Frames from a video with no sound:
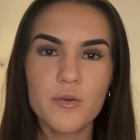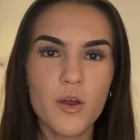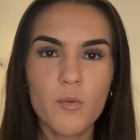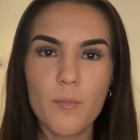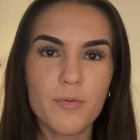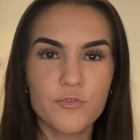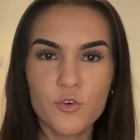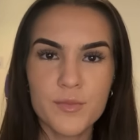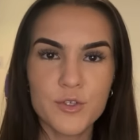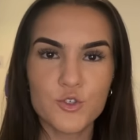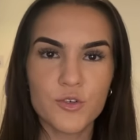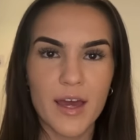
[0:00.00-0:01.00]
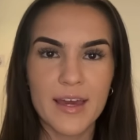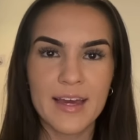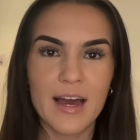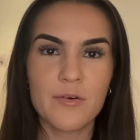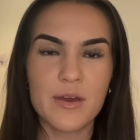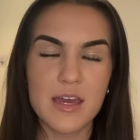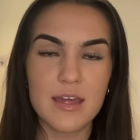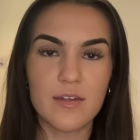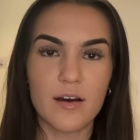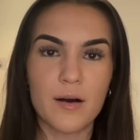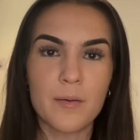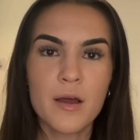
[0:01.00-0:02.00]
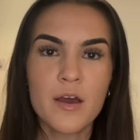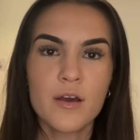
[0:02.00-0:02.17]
know what performance you're getting out either.